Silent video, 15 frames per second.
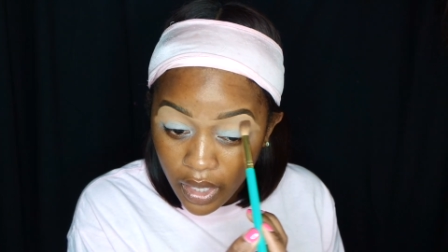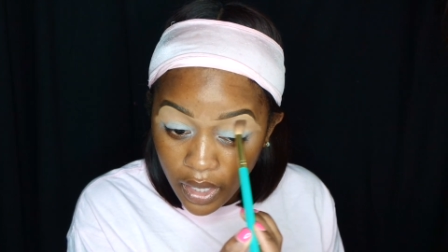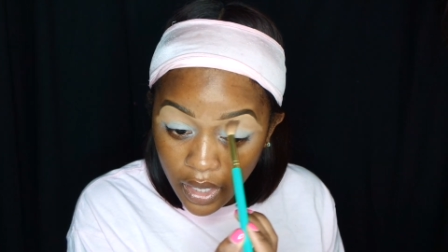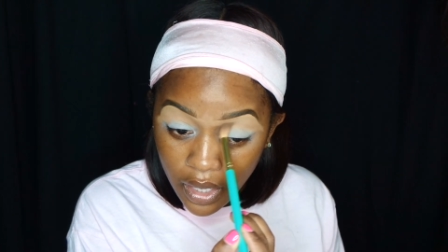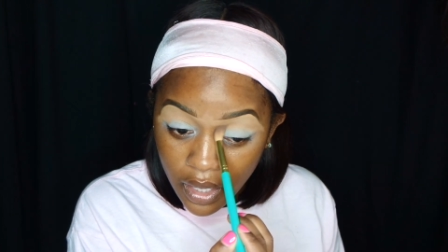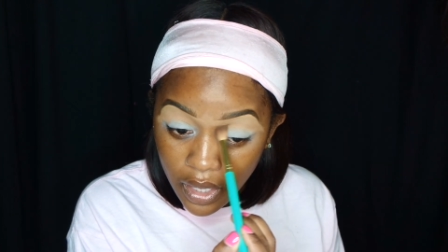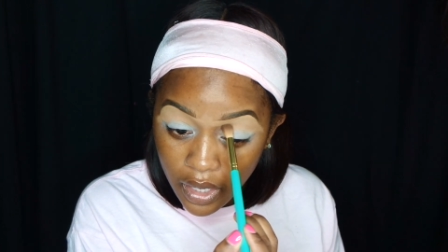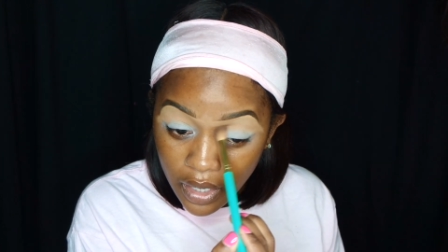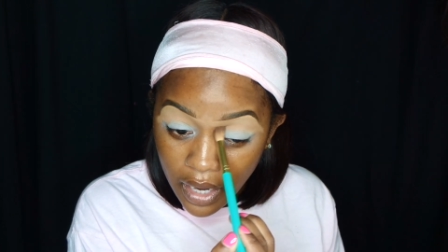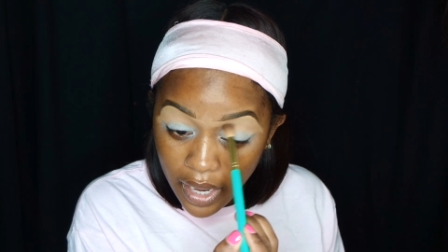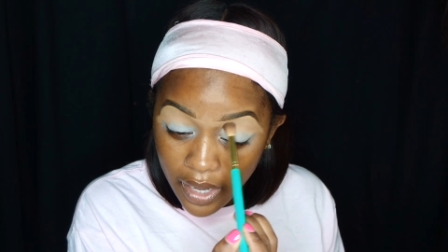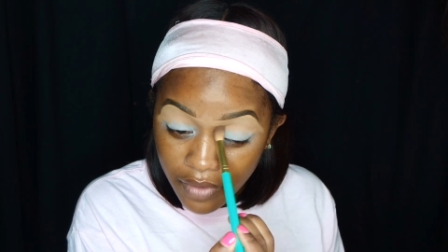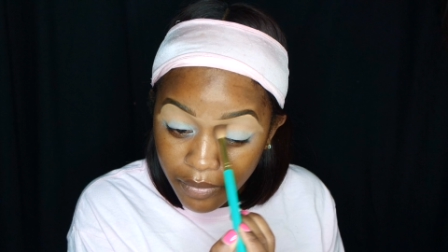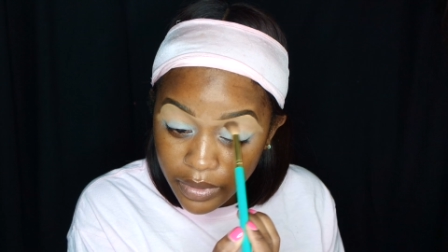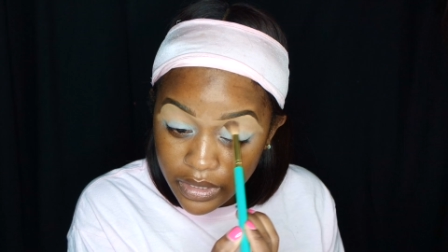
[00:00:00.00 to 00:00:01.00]
and
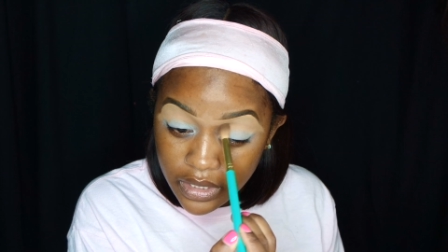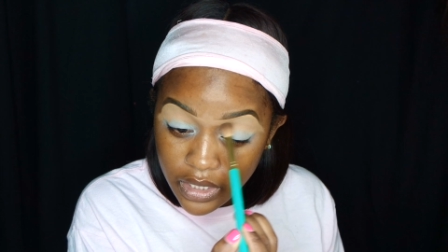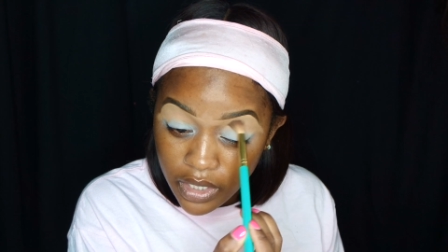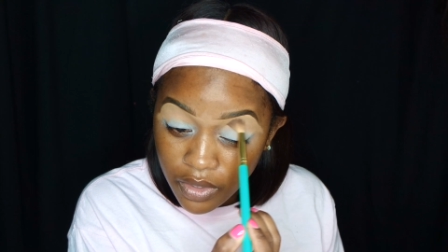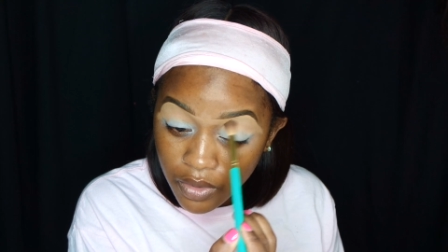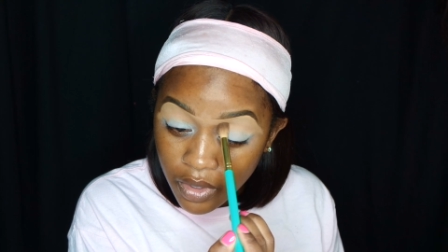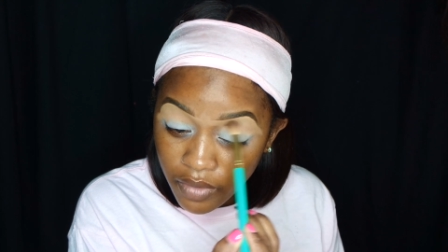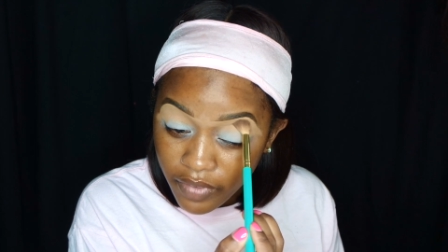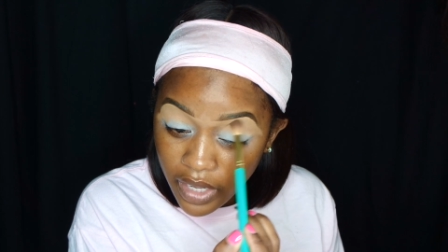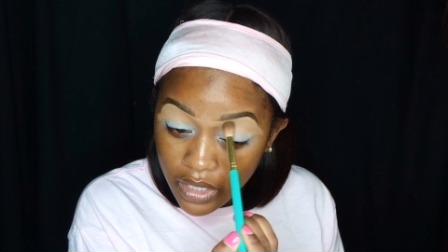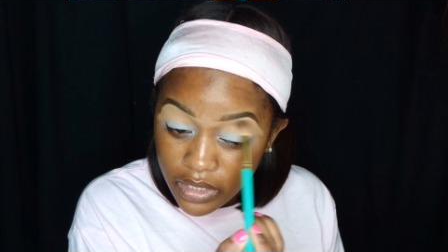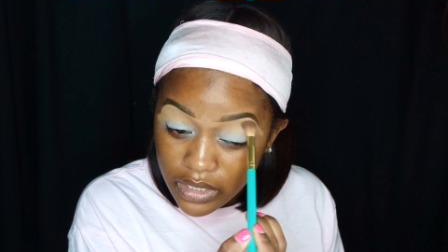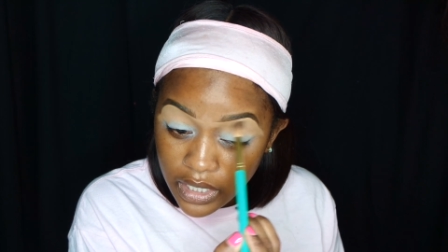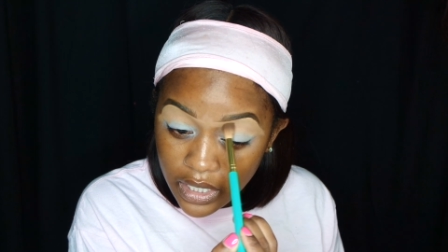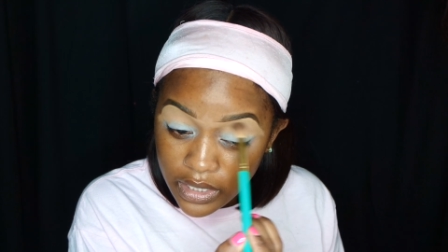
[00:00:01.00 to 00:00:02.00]
I have been single on
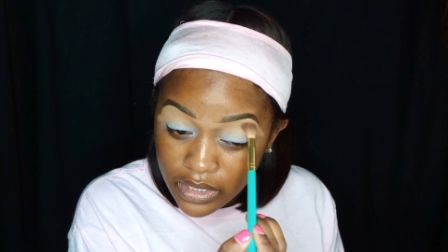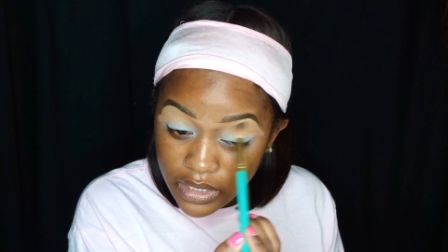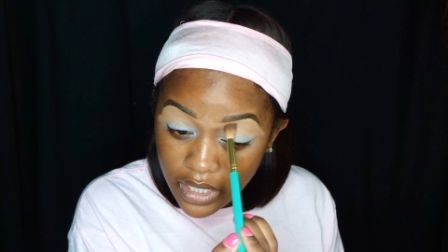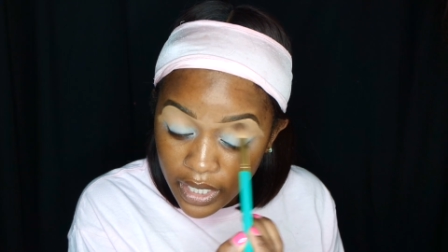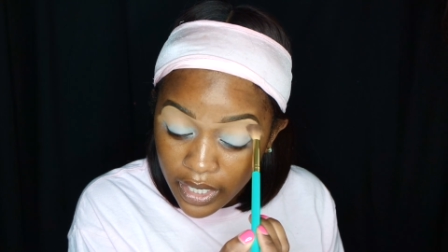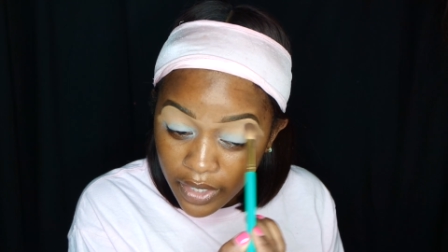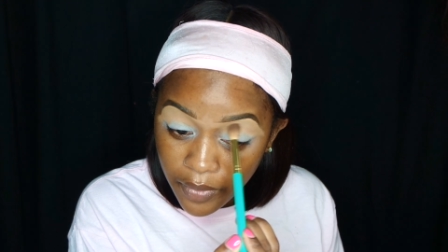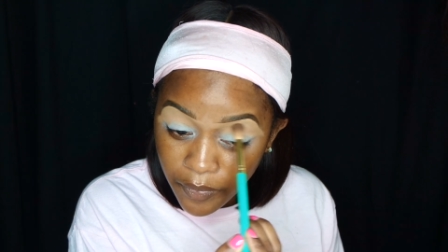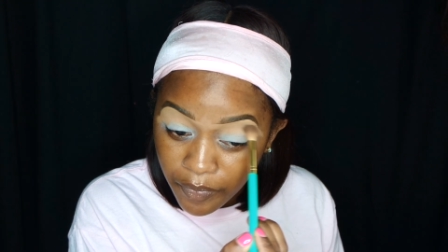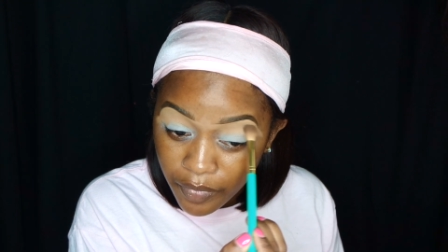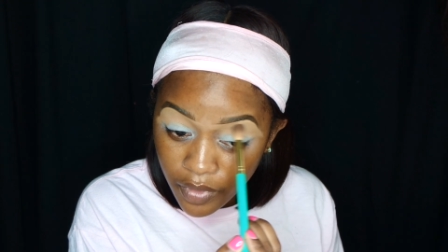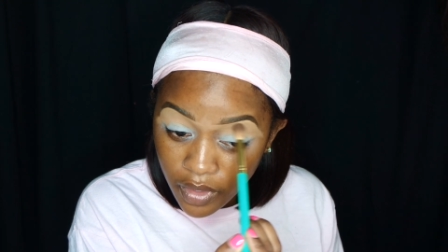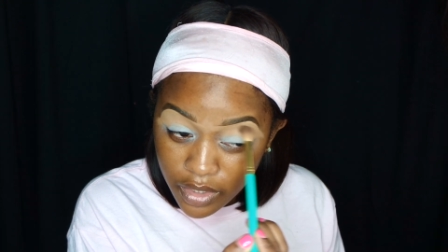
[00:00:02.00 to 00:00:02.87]
Valentine's Day.